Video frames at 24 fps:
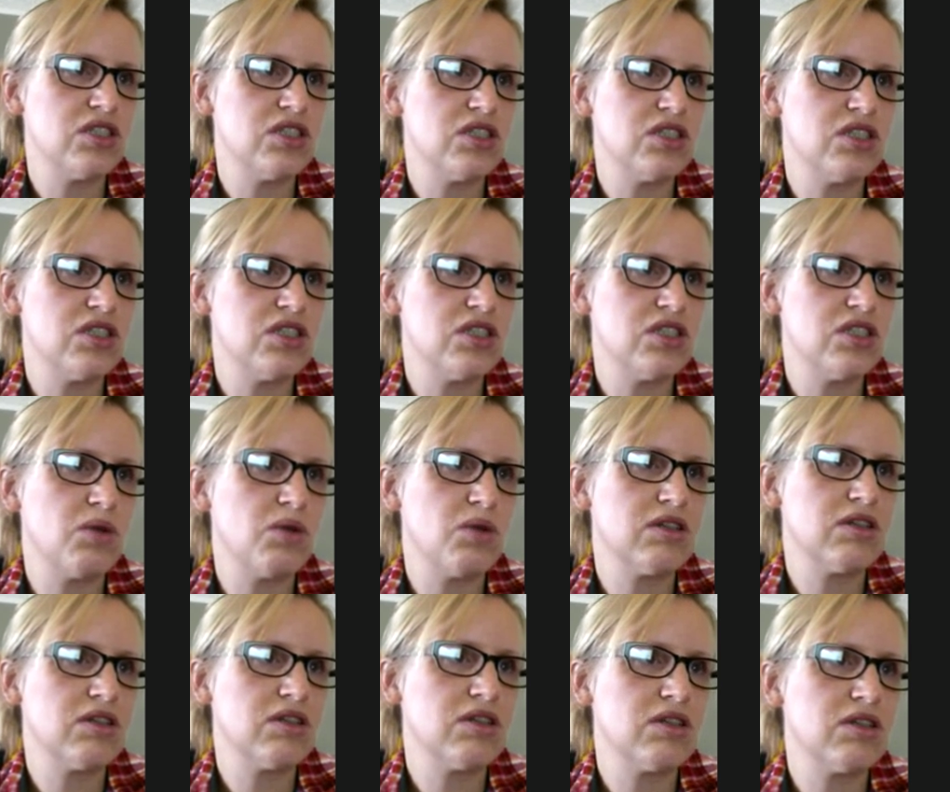What year
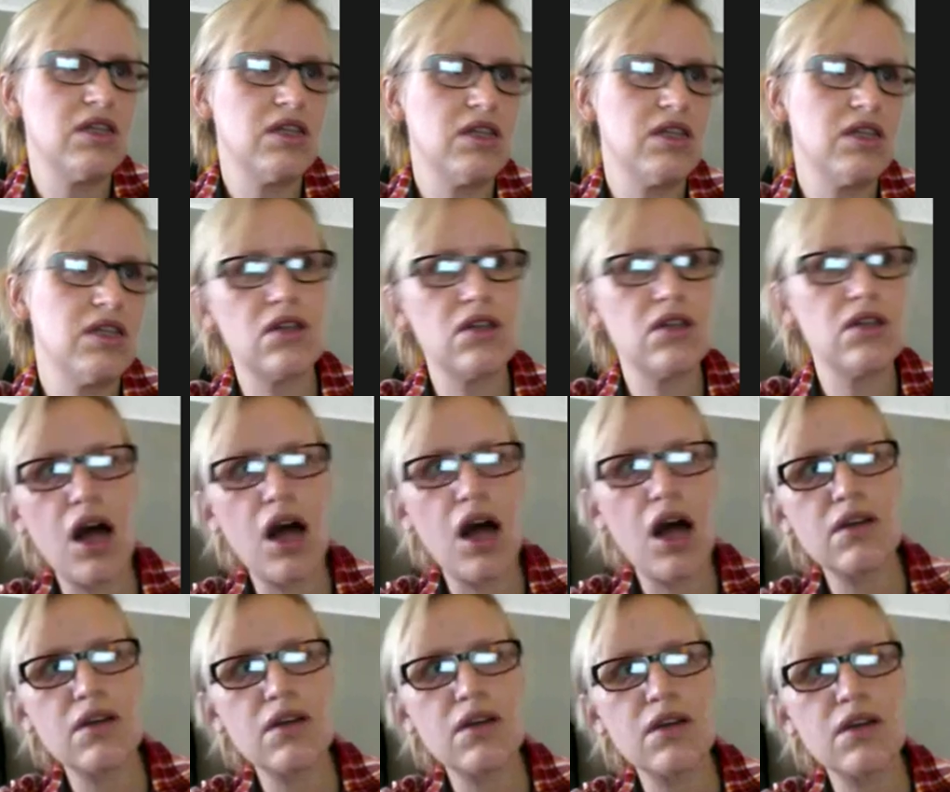did the Salk
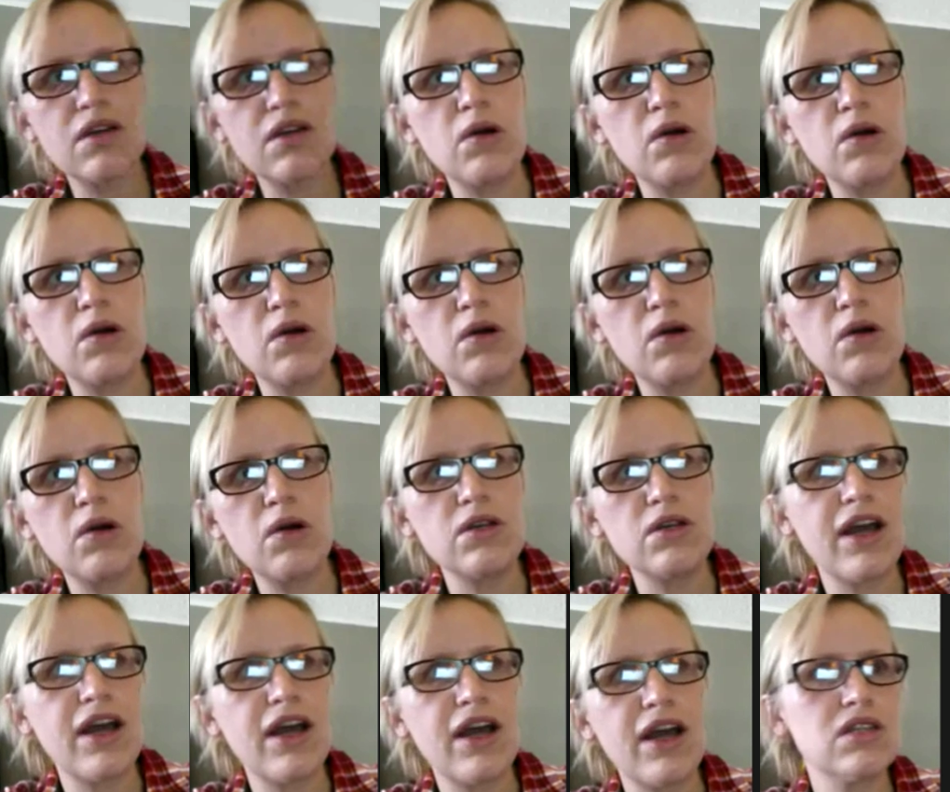polio
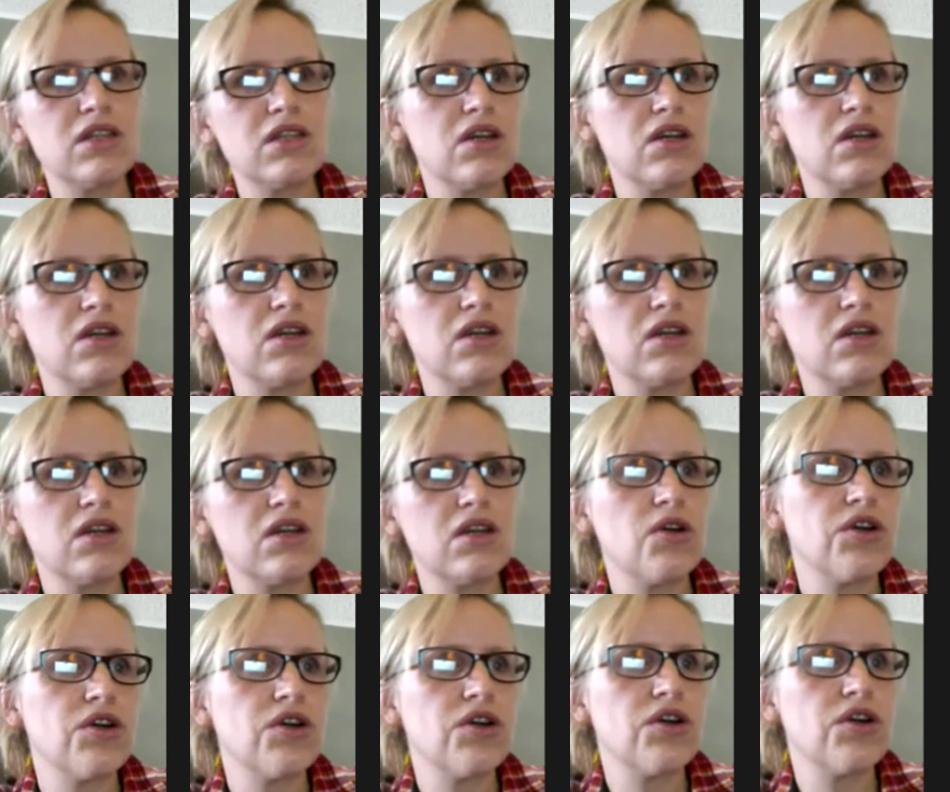vaccine
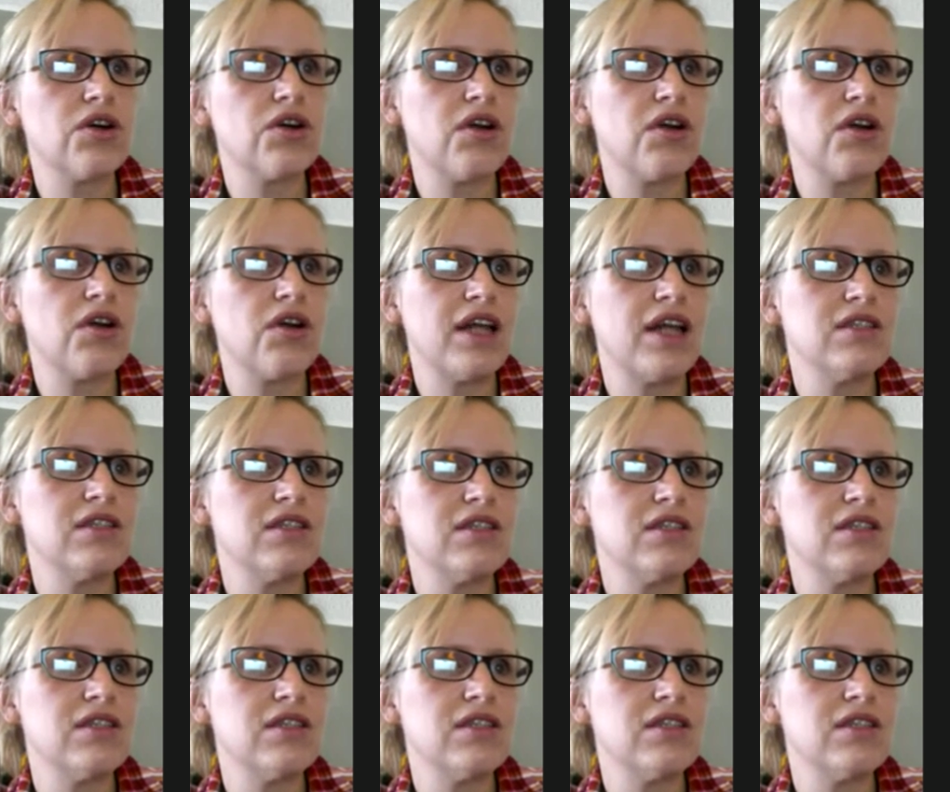occur? All that stuff.